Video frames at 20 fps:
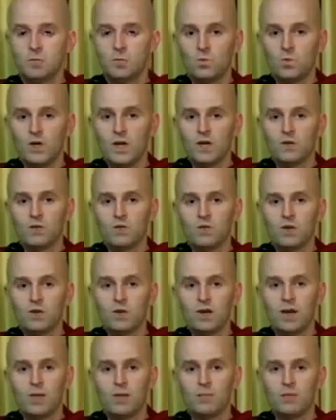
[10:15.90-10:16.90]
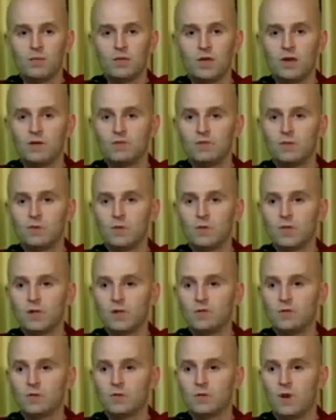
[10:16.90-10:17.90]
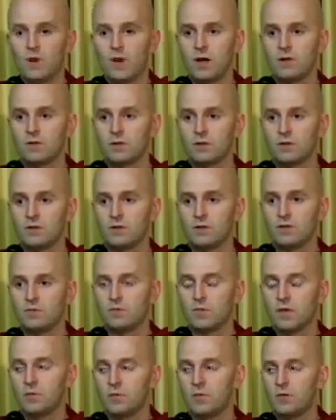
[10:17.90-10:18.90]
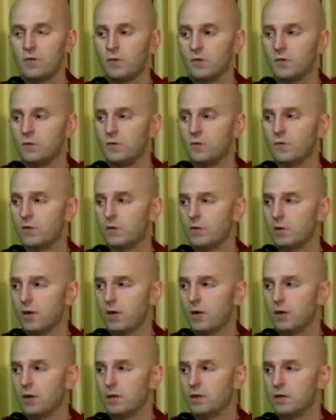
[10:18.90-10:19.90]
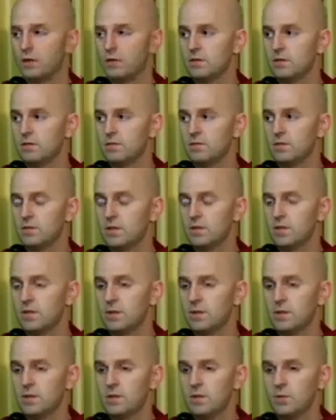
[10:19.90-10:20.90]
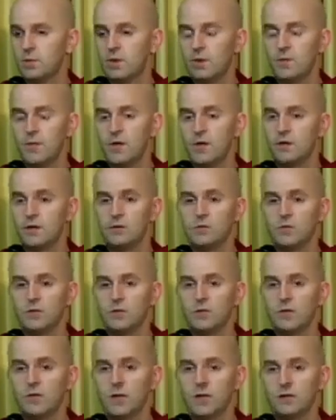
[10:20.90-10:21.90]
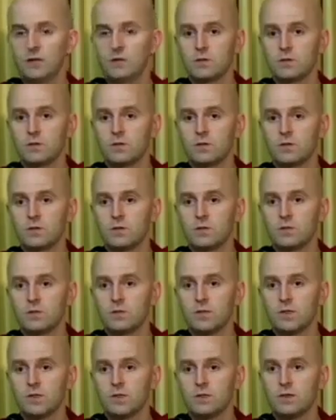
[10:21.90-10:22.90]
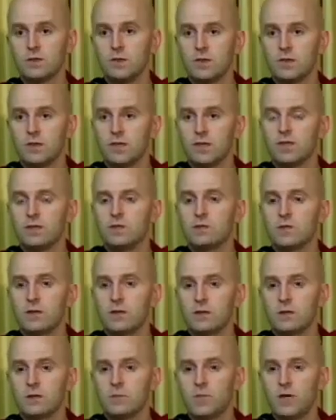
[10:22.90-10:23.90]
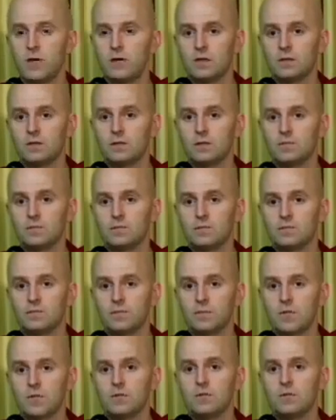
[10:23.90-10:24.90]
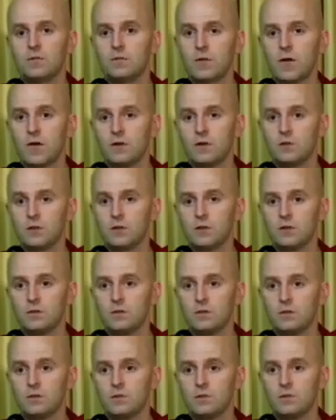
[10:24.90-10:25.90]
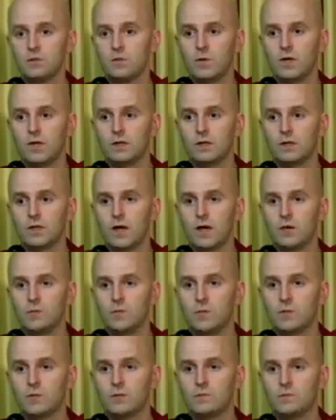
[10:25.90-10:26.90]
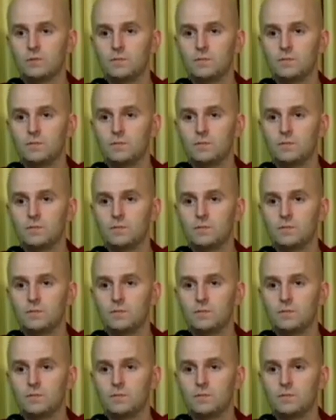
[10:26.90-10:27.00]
we have a very happy life and we're never surrounded by people that we don't like. We may not realize that inside our mind is this hatred waiting to happen.